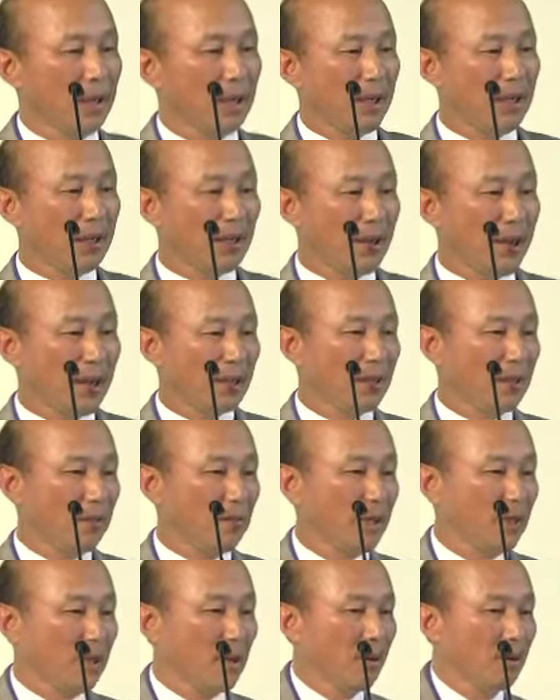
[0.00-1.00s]

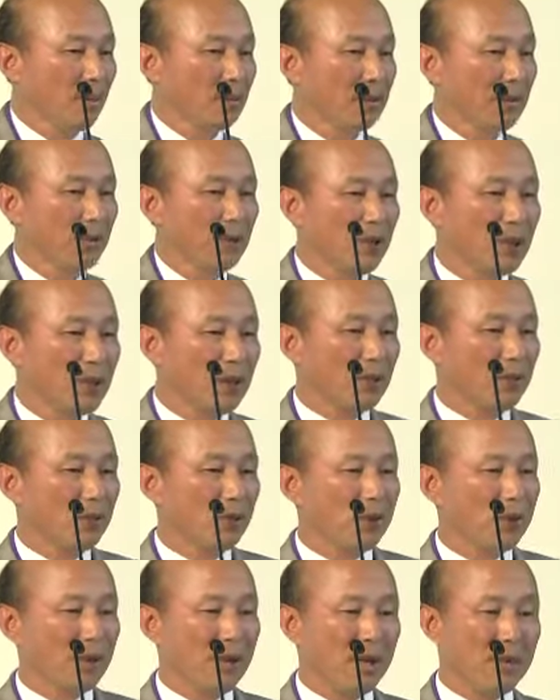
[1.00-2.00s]
Interactivity of social
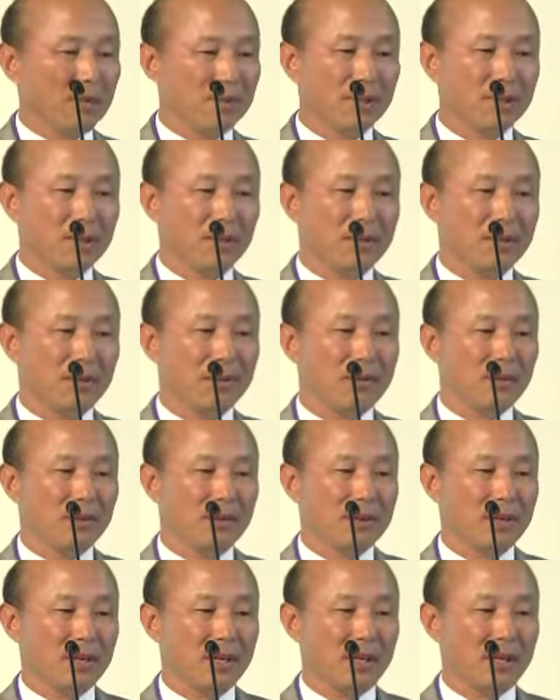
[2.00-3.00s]
network games
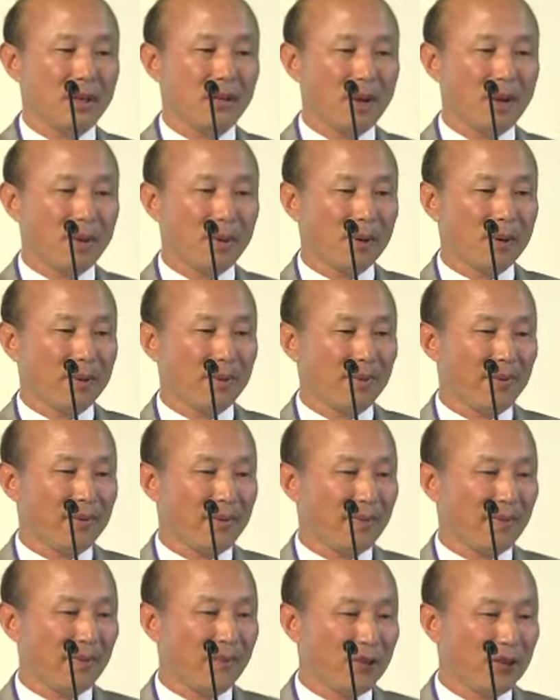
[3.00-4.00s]
was a remarkable
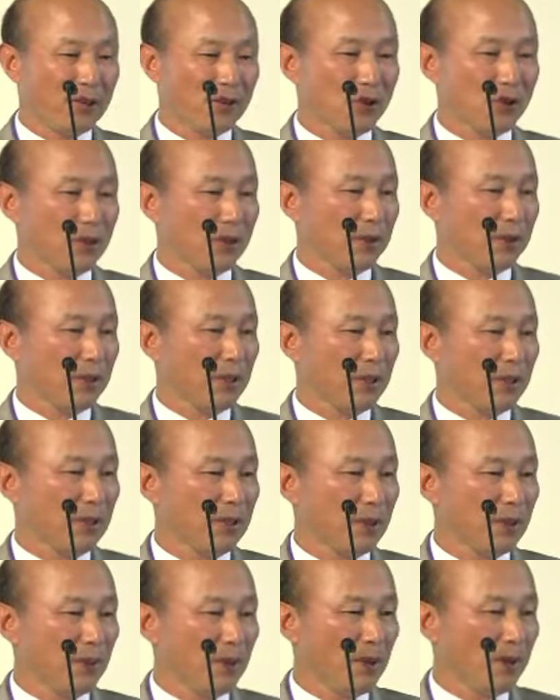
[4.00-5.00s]
feature in
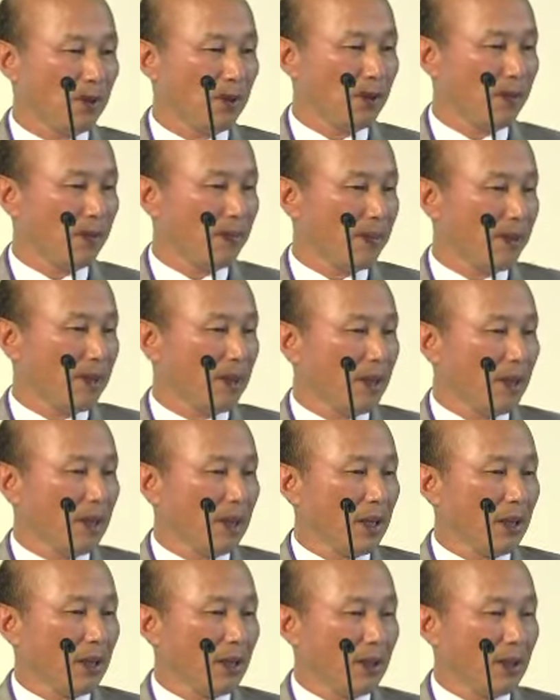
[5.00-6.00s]
this medium.
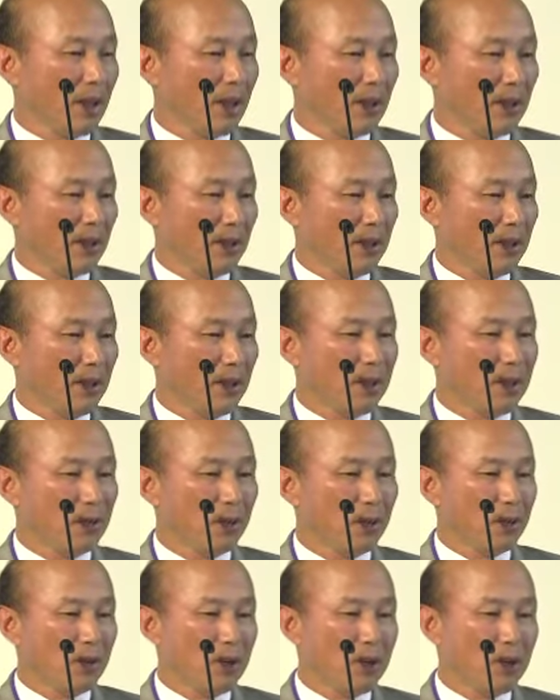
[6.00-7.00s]
Interactivity in
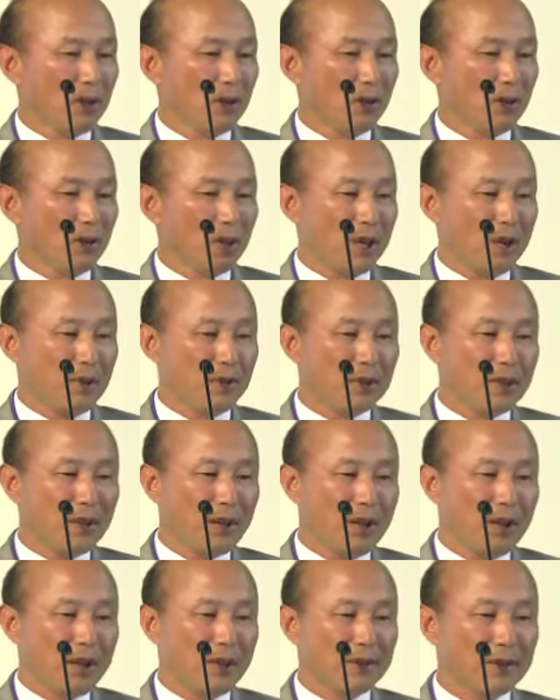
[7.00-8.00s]
social network games
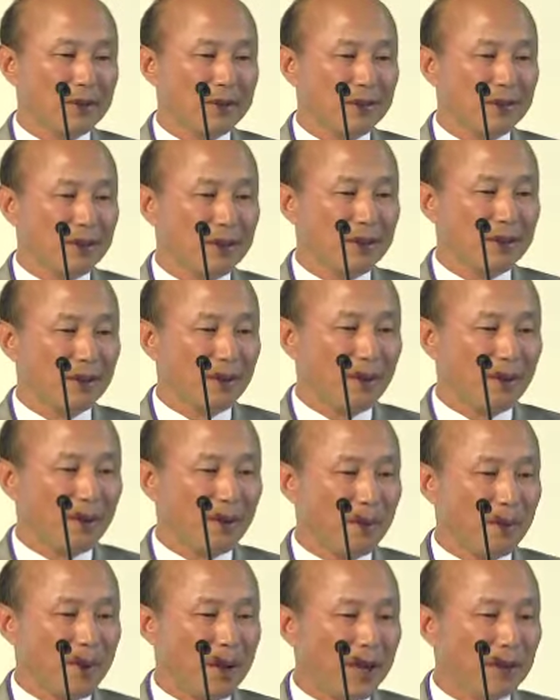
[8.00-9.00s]
has certain
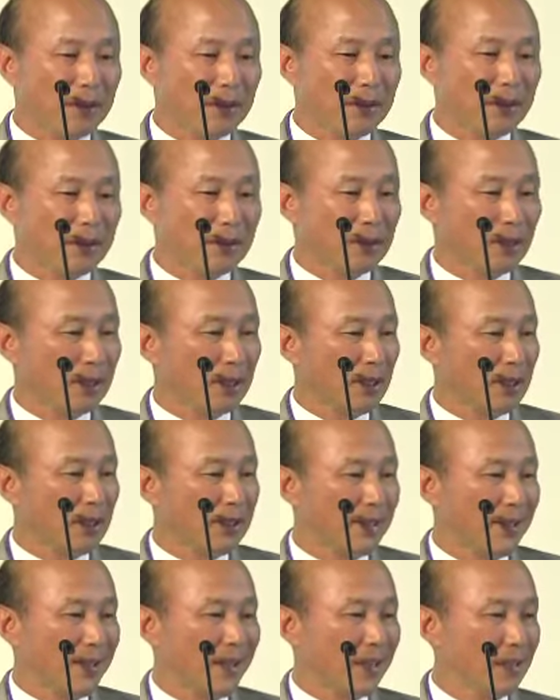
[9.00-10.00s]
patterns
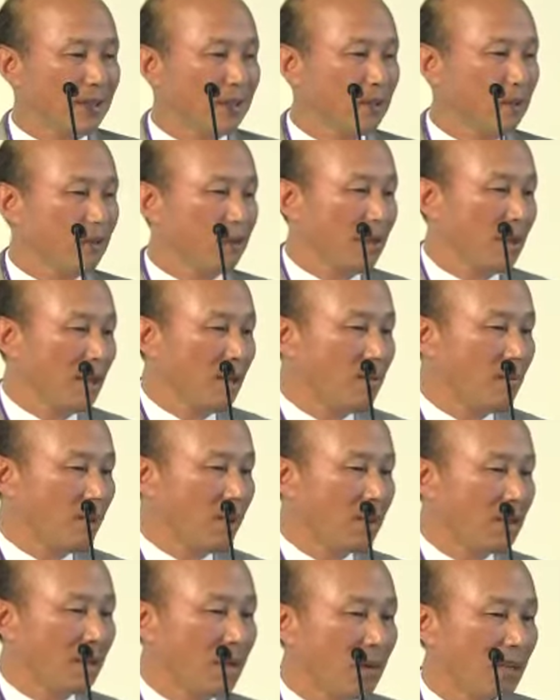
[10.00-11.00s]
inside the game
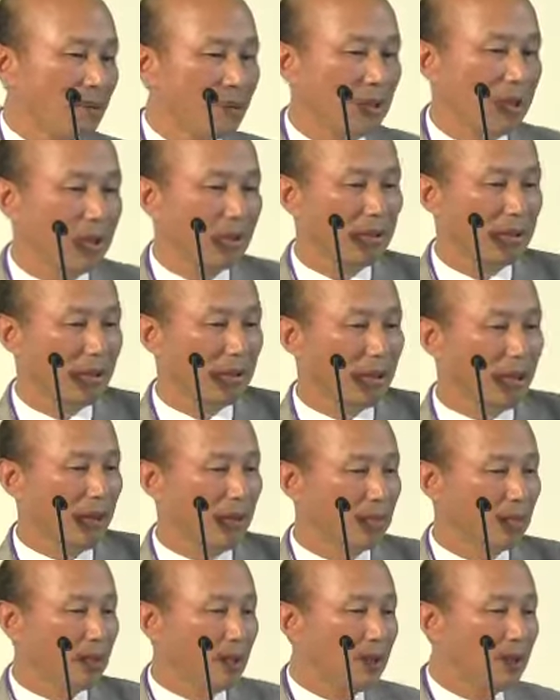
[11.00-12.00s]
and outside the
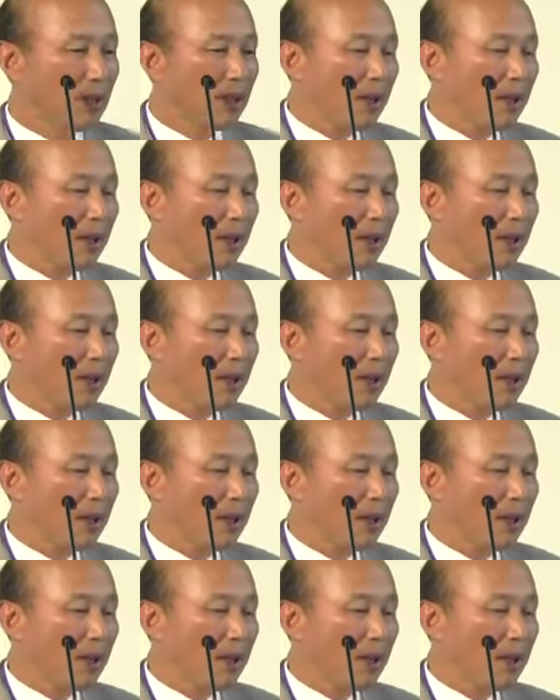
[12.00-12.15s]
games.